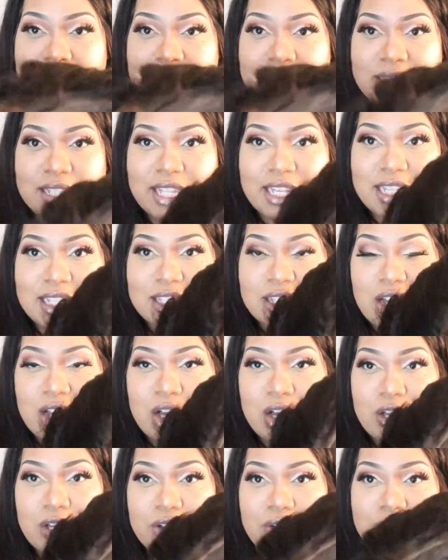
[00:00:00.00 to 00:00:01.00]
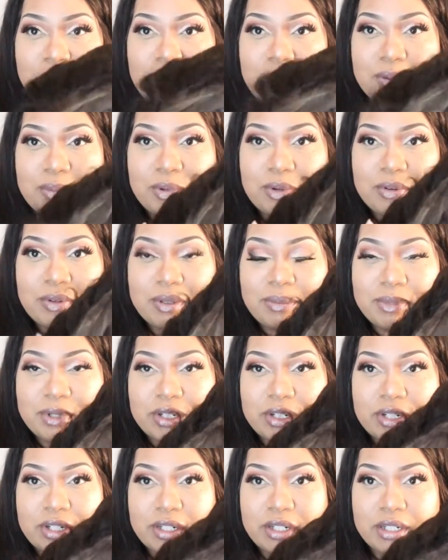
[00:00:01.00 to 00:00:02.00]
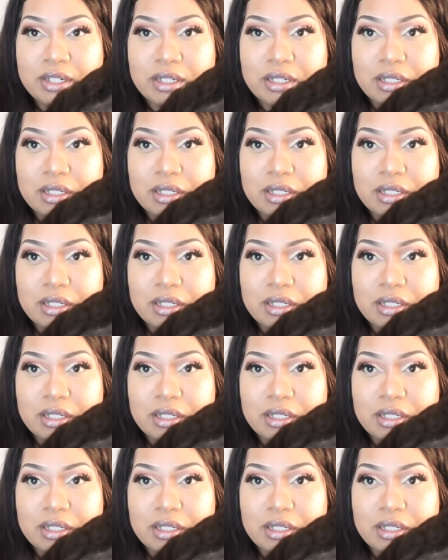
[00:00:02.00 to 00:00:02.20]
Lace all around the perimeter.